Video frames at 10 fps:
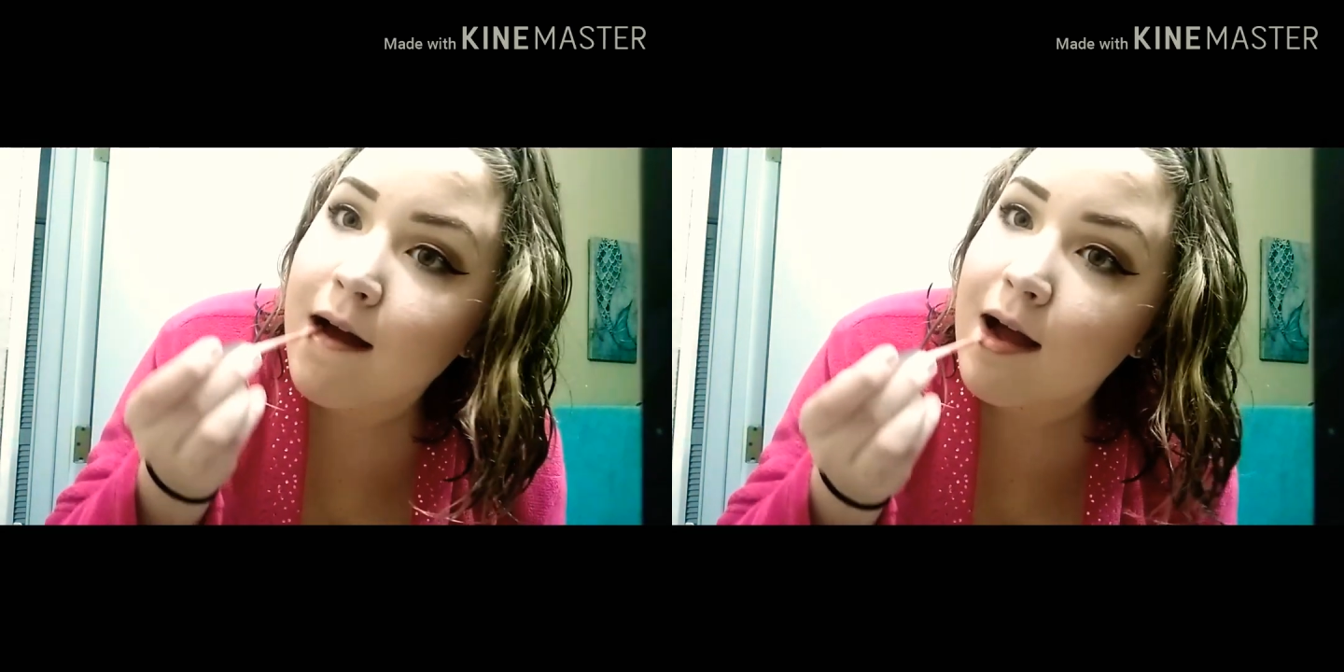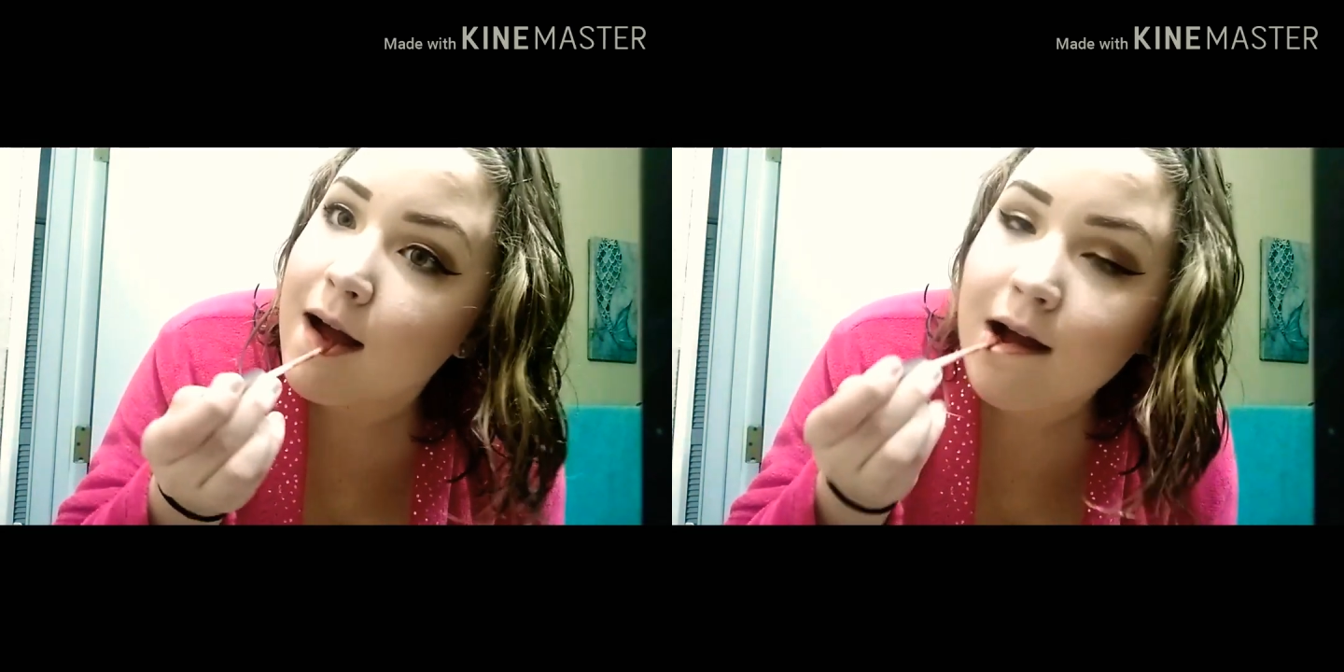
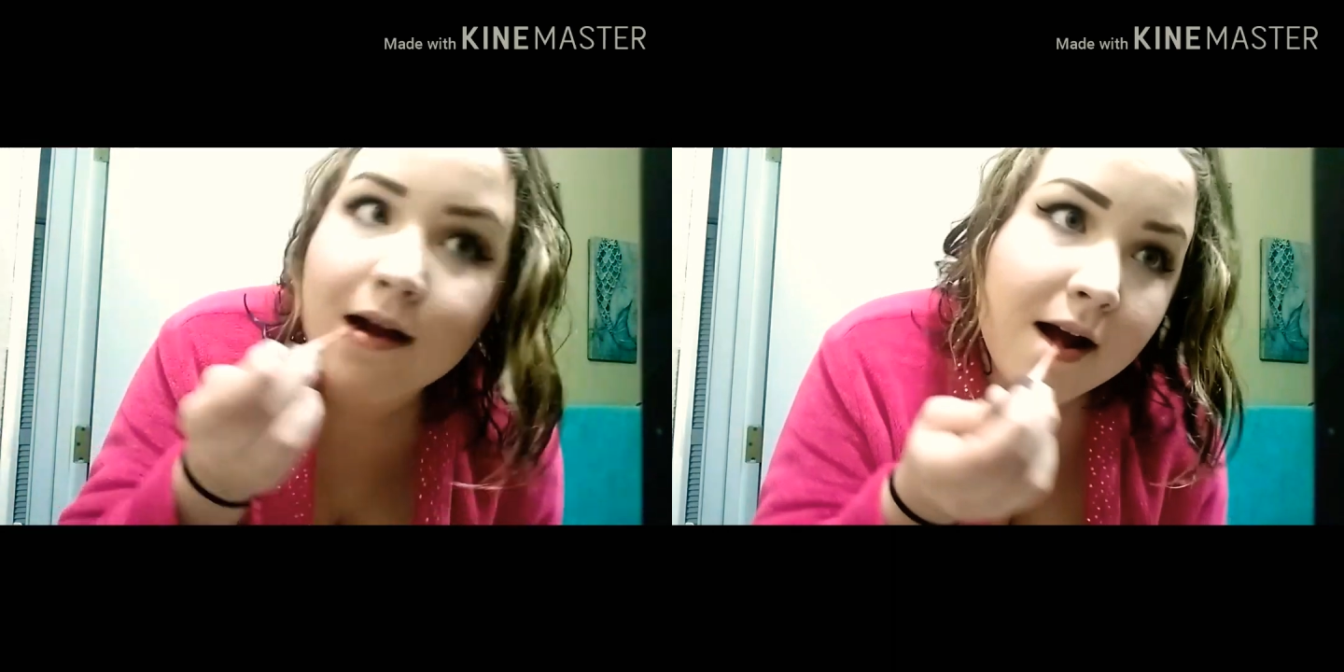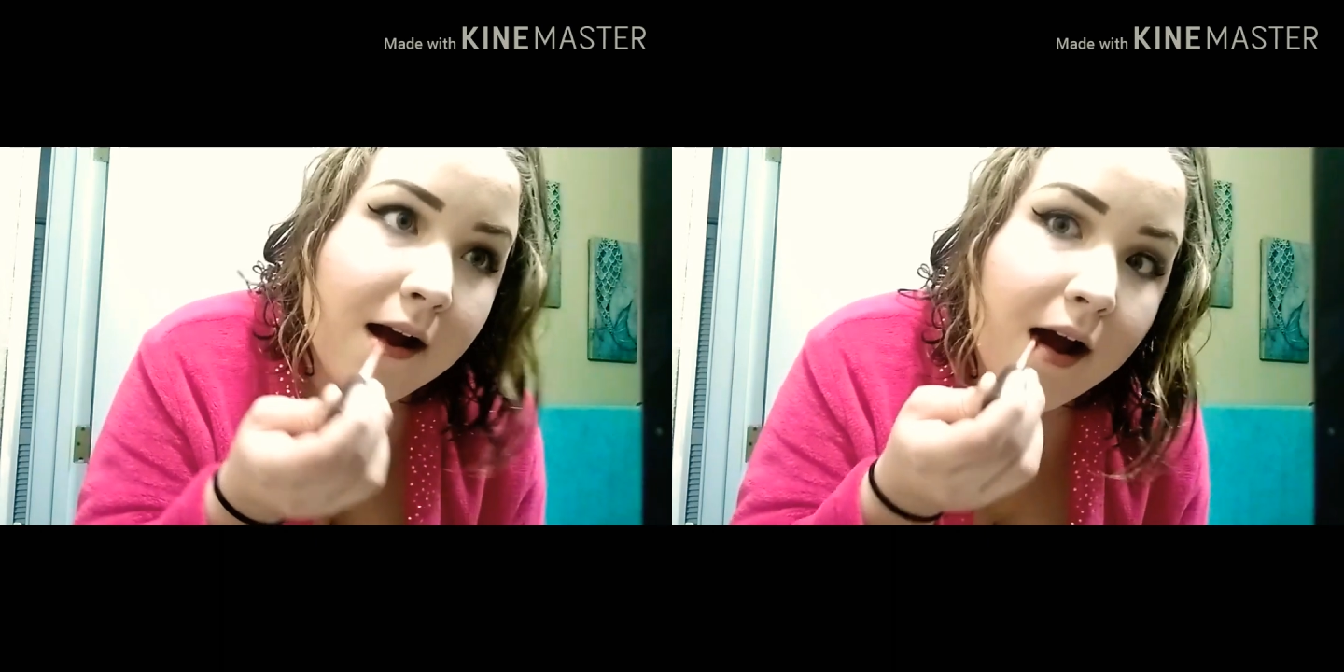
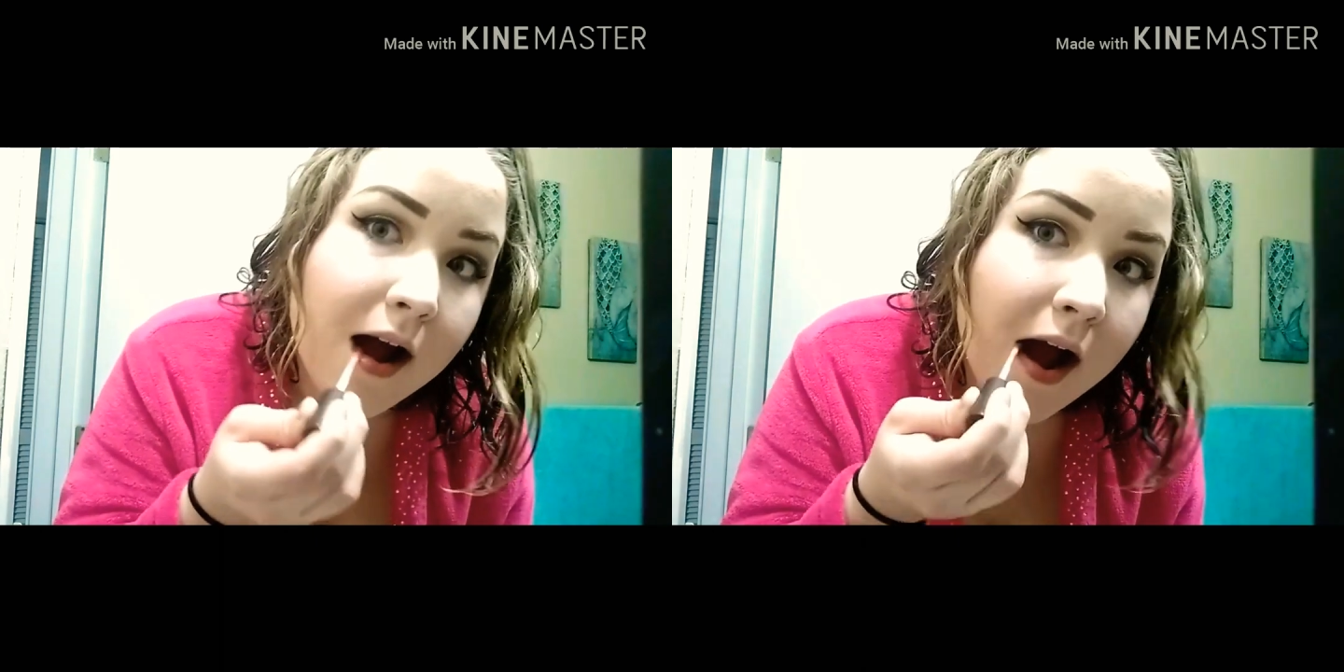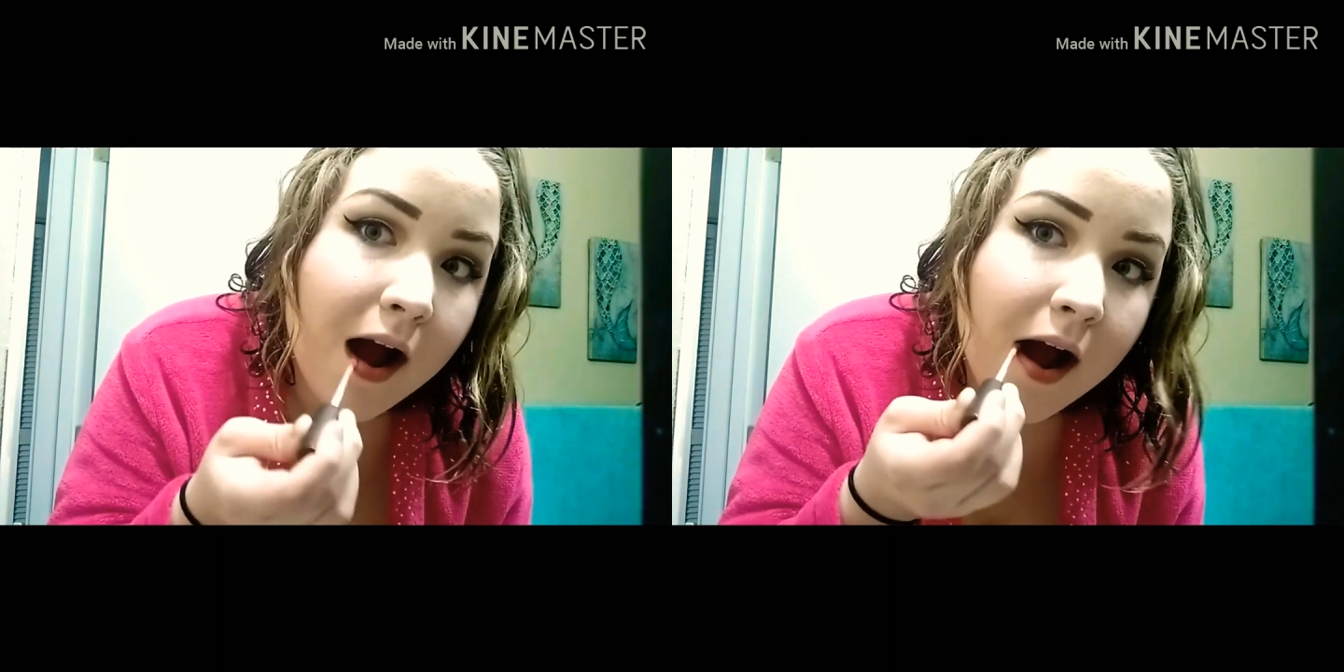drying on your
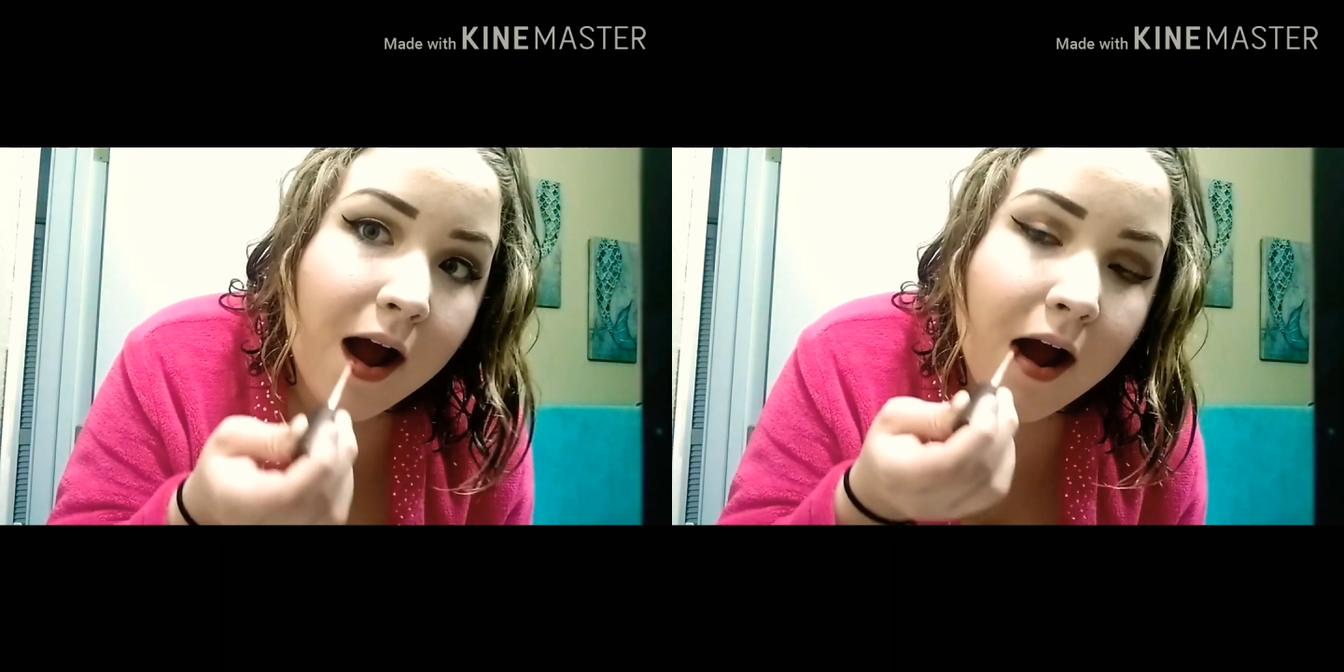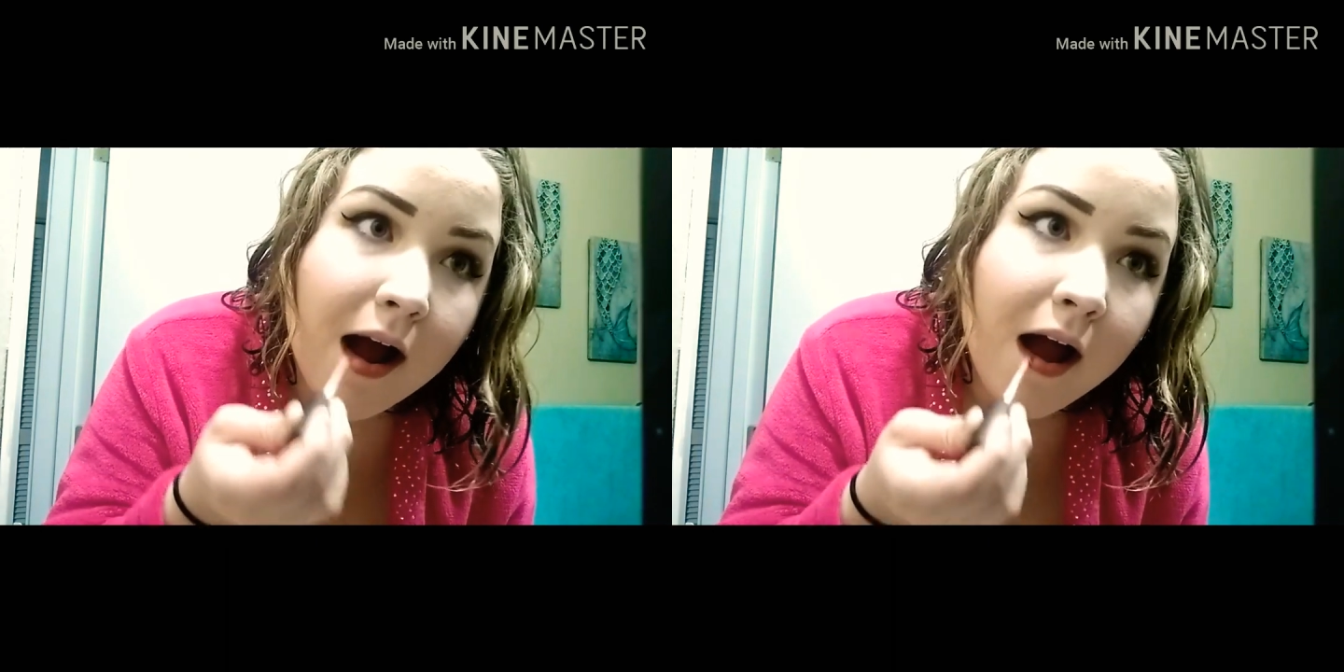lips.